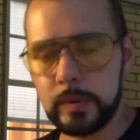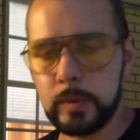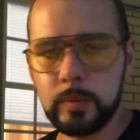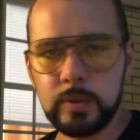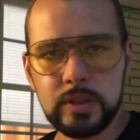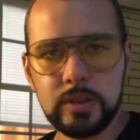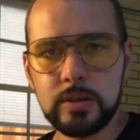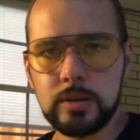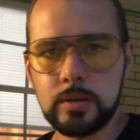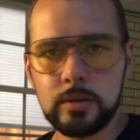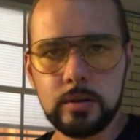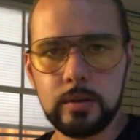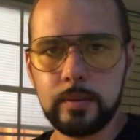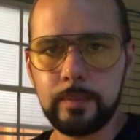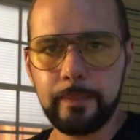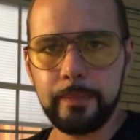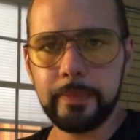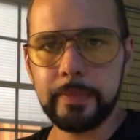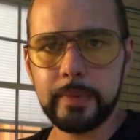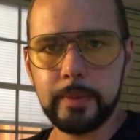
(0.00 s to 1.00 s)
which
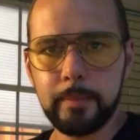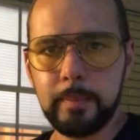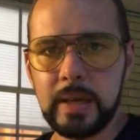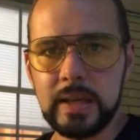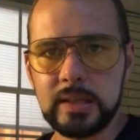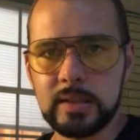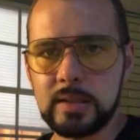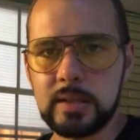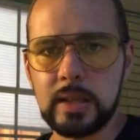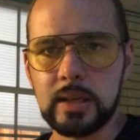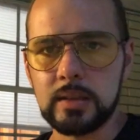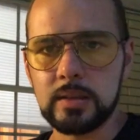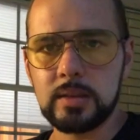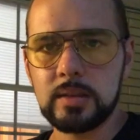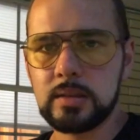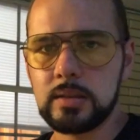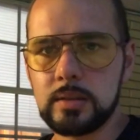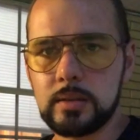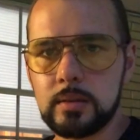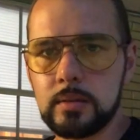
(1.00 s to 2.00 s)
makes
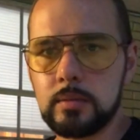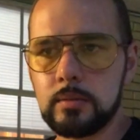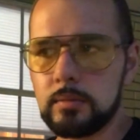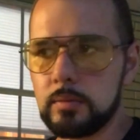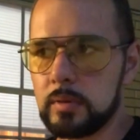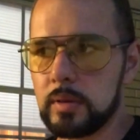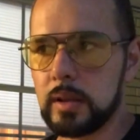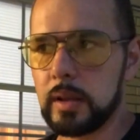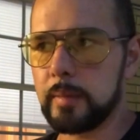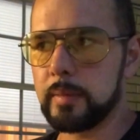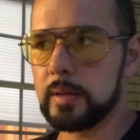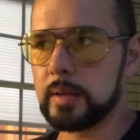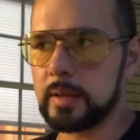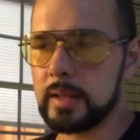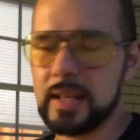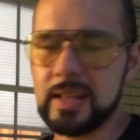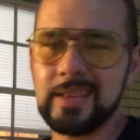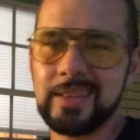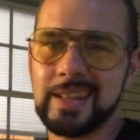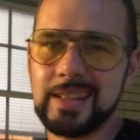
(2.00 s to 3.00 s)
sense. I
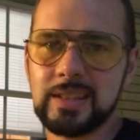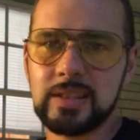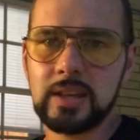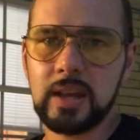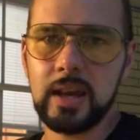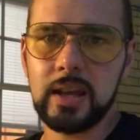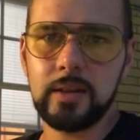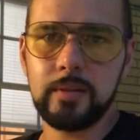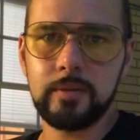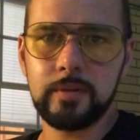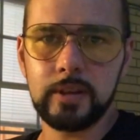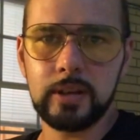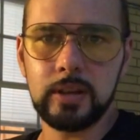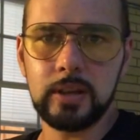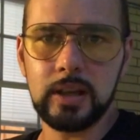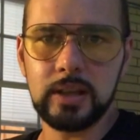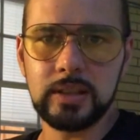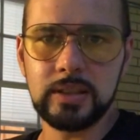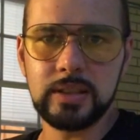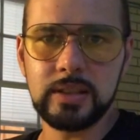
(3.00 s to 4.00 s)
mean, that's kind of
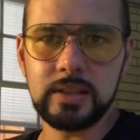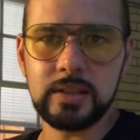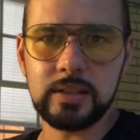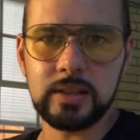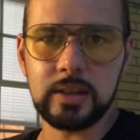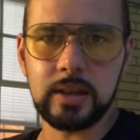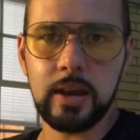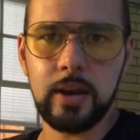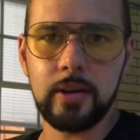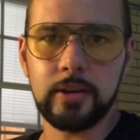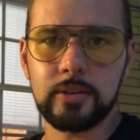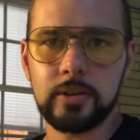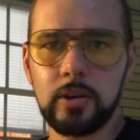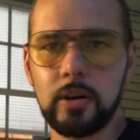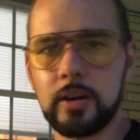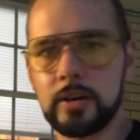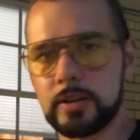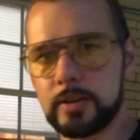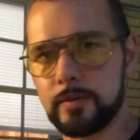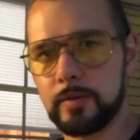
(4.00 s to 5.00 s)
a decent character
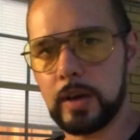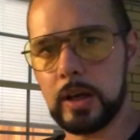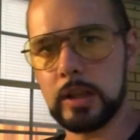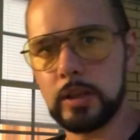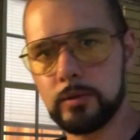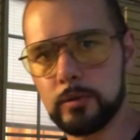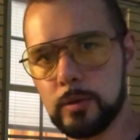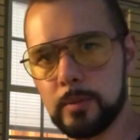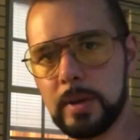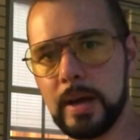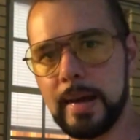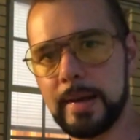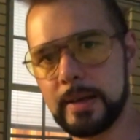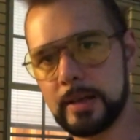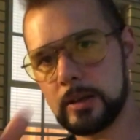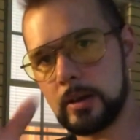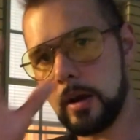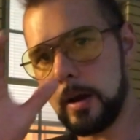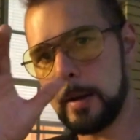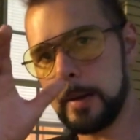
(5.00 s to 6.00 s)
arc to follow
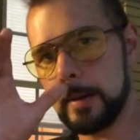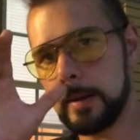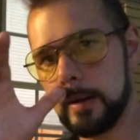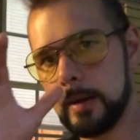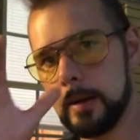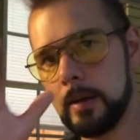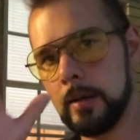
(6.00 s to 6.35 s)
Robotnik on.